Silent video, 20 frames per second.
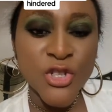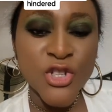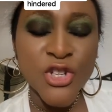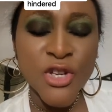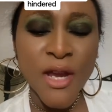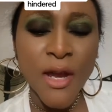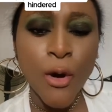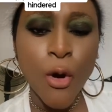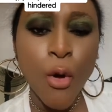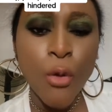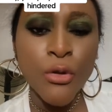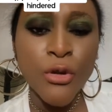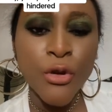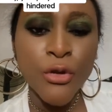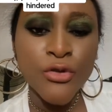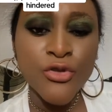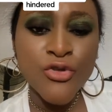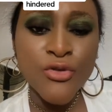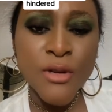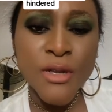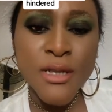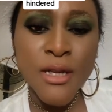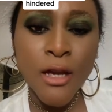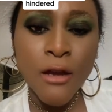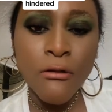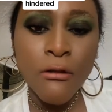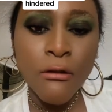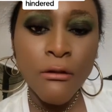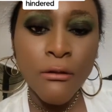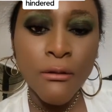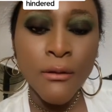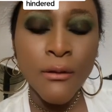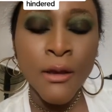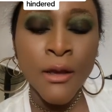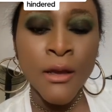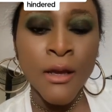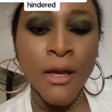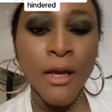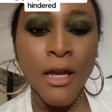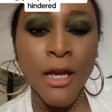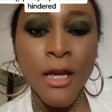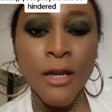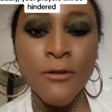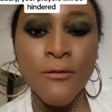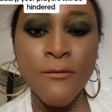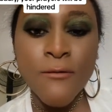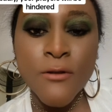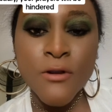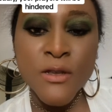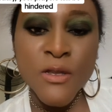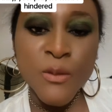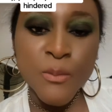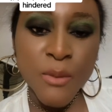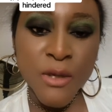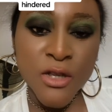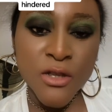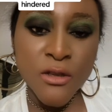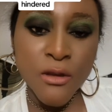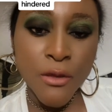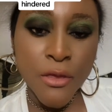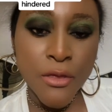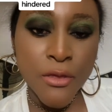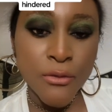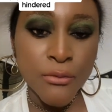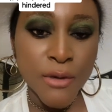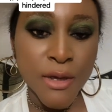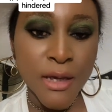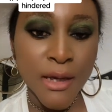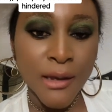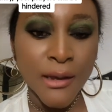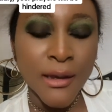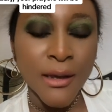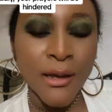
Check how you're treating her. In 1 Peter 3,